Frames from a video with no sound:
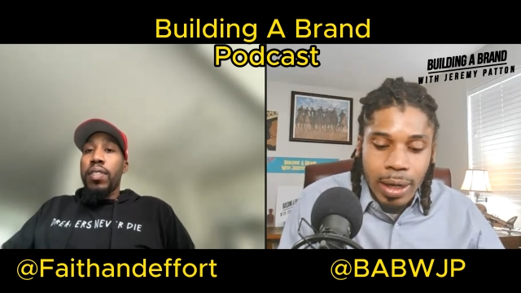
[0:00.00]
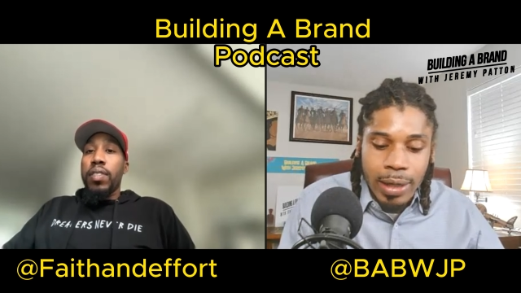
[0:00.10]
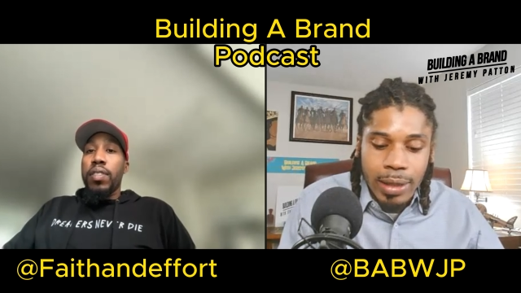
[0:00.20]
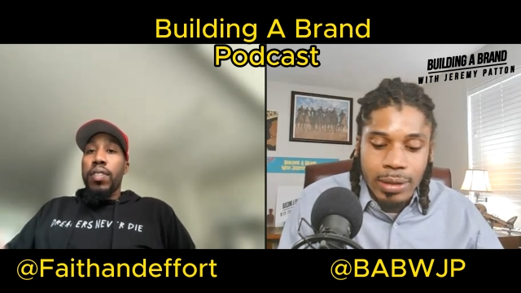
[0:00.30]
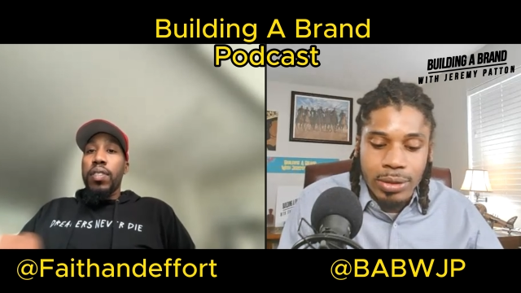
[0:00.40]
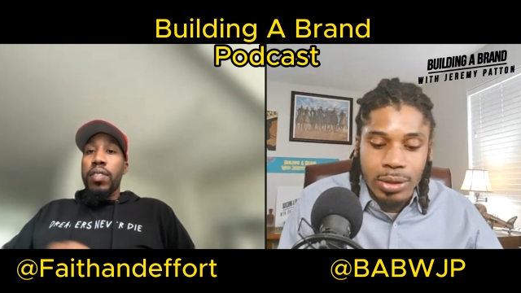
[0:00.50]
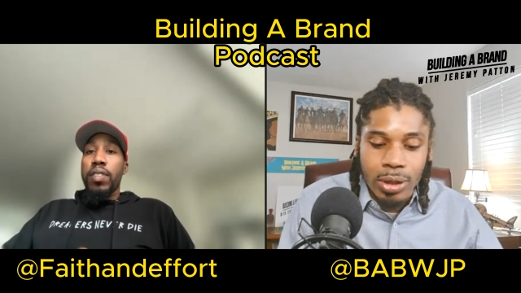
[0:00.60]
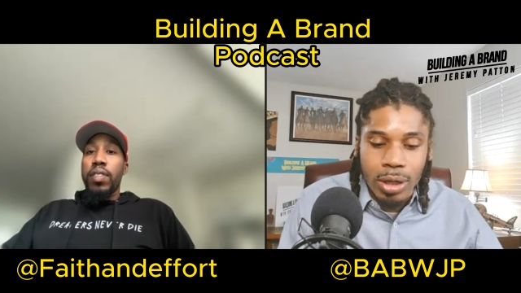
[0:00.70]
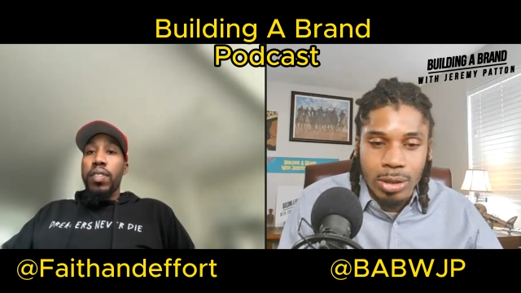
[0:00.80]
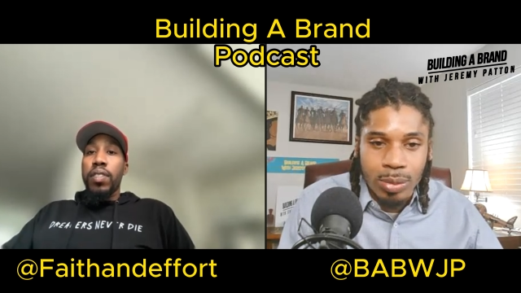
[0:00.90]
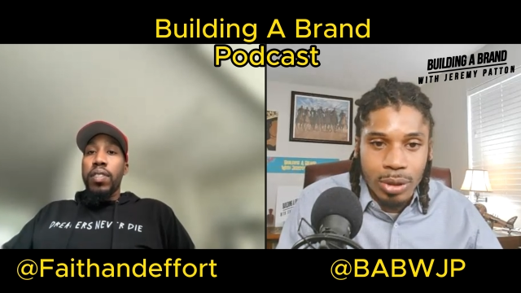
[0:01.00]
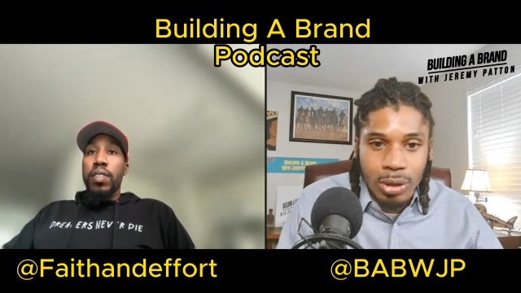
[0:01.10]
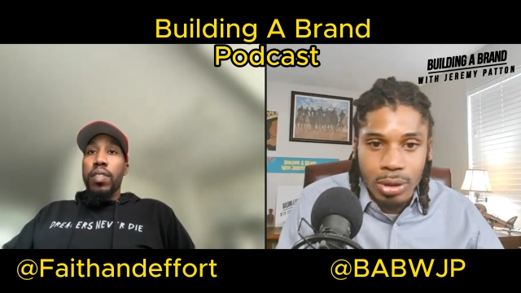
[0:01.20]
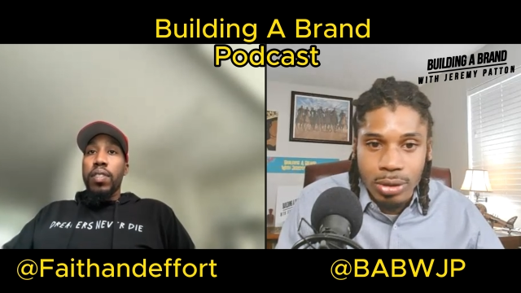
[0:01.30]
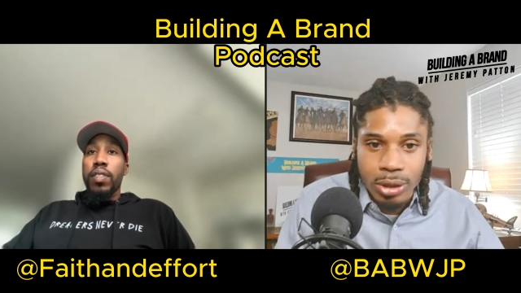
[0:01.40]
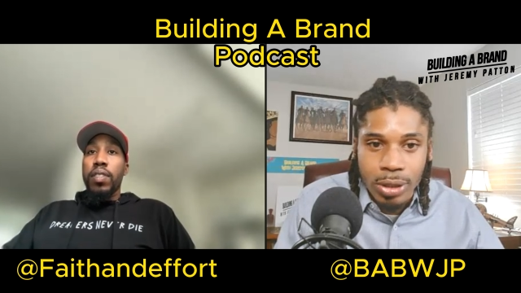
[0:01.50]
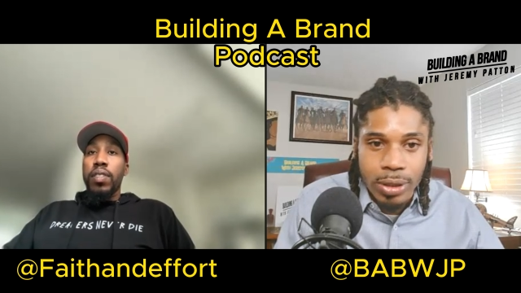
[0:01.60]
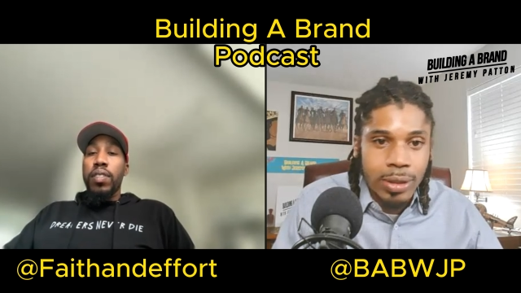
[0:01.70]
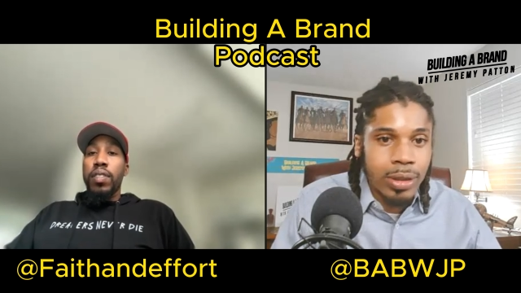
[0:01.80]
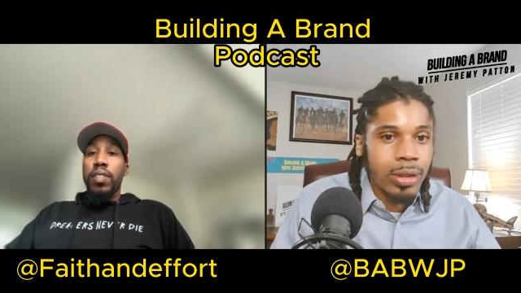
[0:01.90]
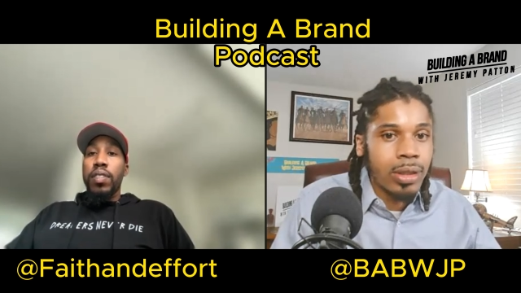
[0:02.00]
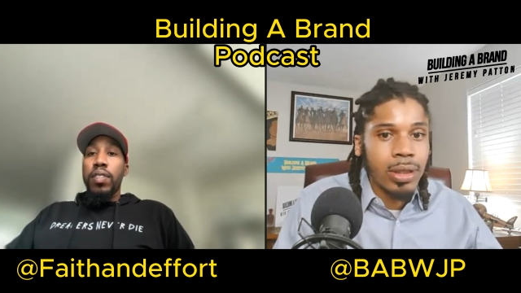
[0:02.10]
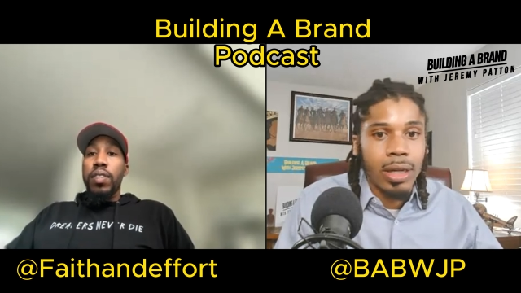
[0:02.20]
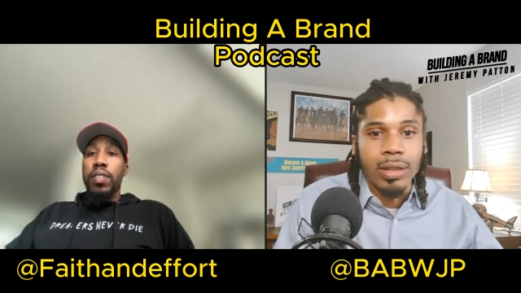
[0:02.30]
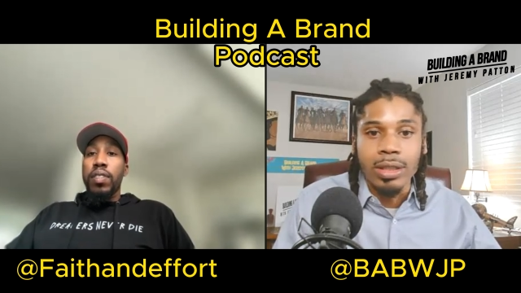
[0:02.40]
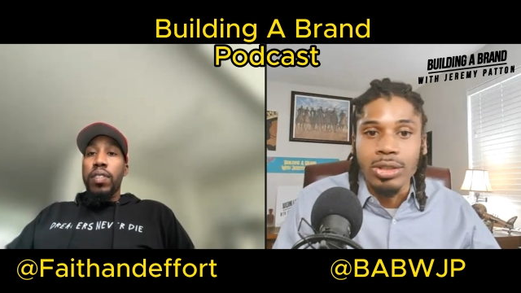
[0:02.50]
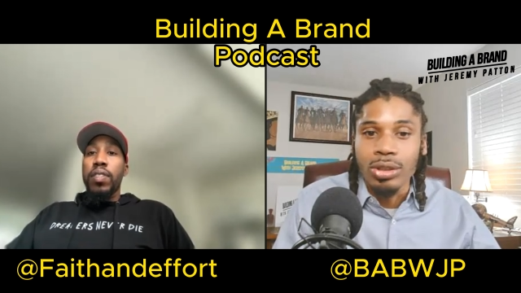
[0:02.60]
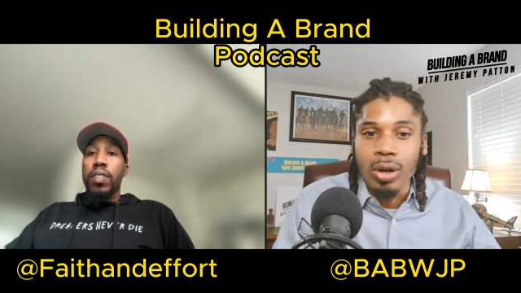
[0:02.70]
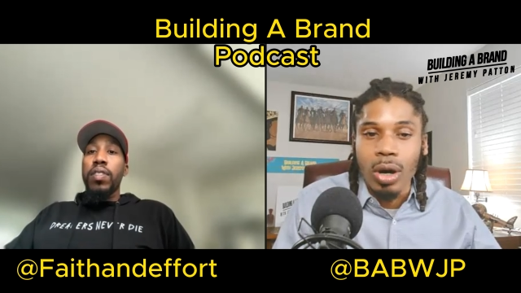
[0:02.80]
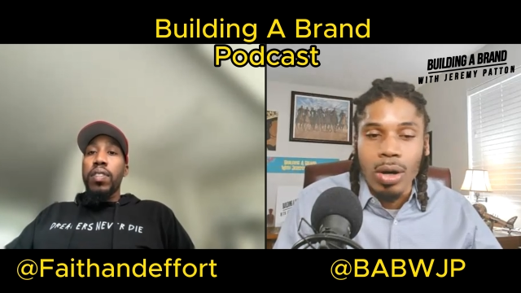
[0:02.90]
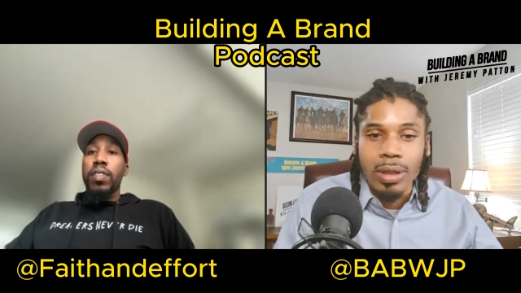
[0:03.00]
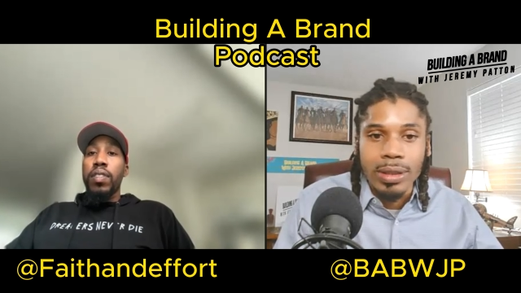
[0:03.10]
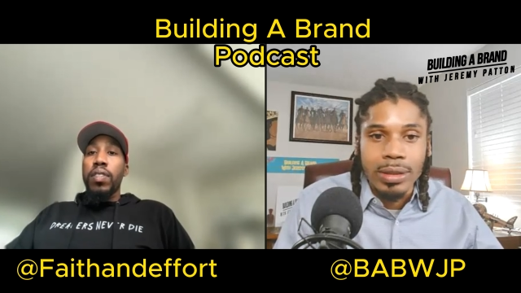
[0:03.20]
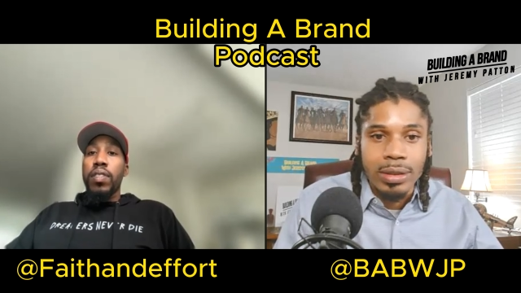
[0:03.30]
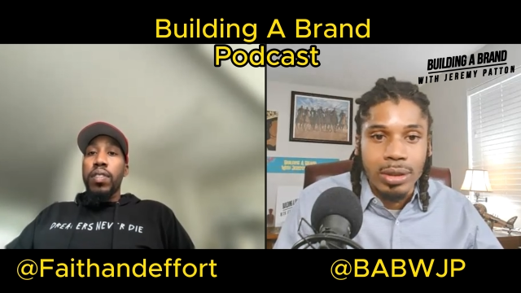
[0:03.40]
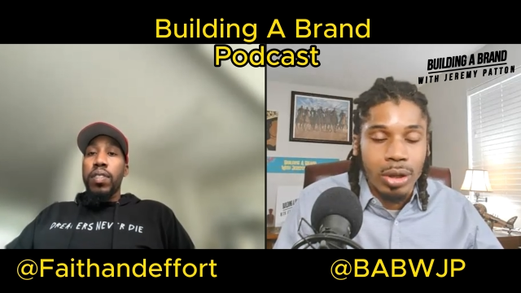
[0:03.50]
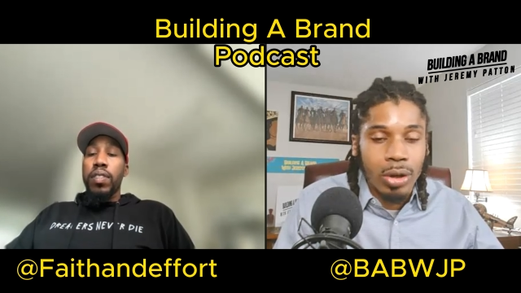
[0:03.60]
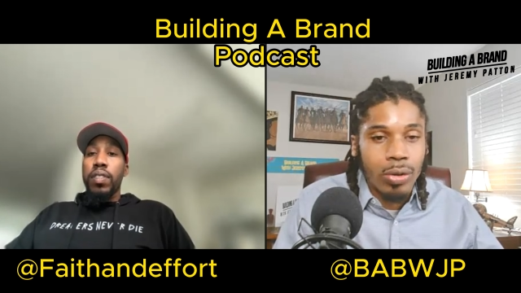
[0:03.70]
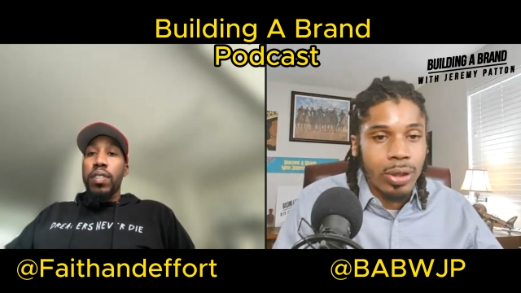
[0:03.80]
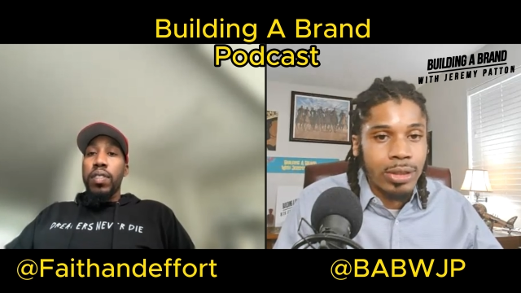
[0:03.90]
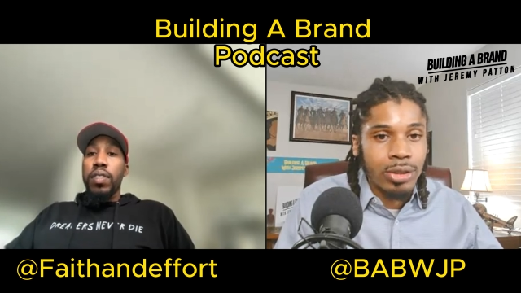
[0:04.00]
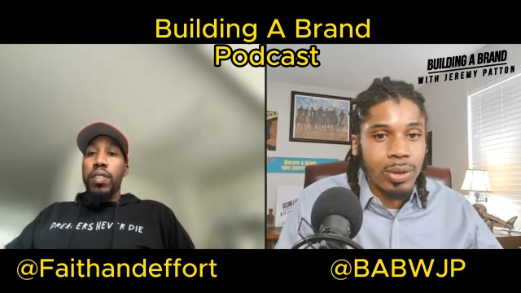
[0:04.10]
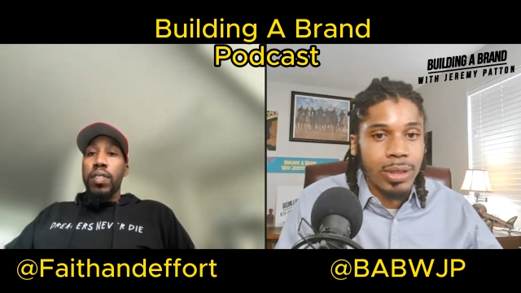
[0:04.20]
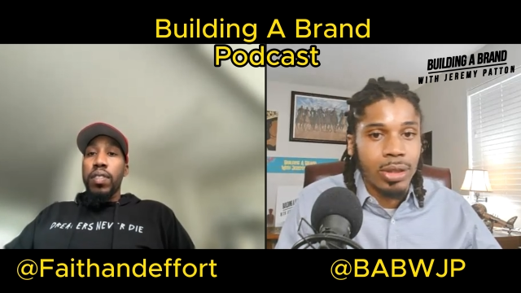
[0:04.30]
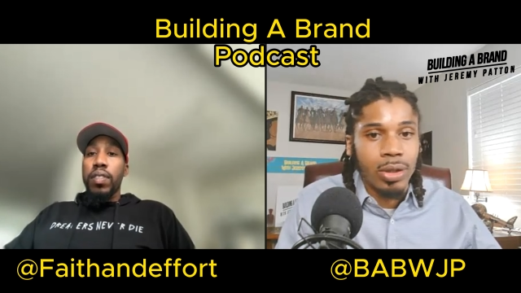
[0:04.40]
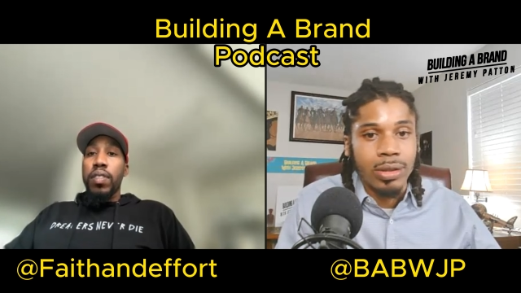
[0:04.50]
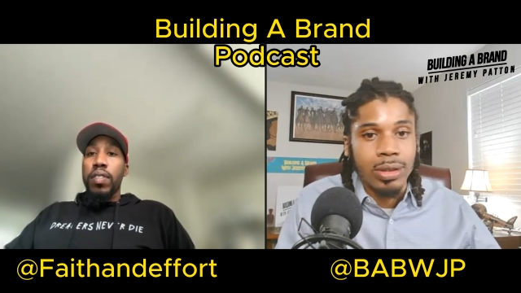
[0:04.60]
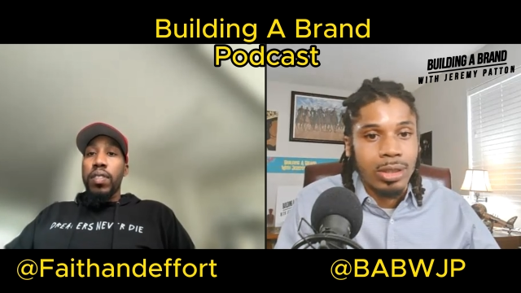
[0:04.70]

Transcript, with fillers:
Speaker 1: as your entrepreneurial journey, uh, did you always know that you wanted to go into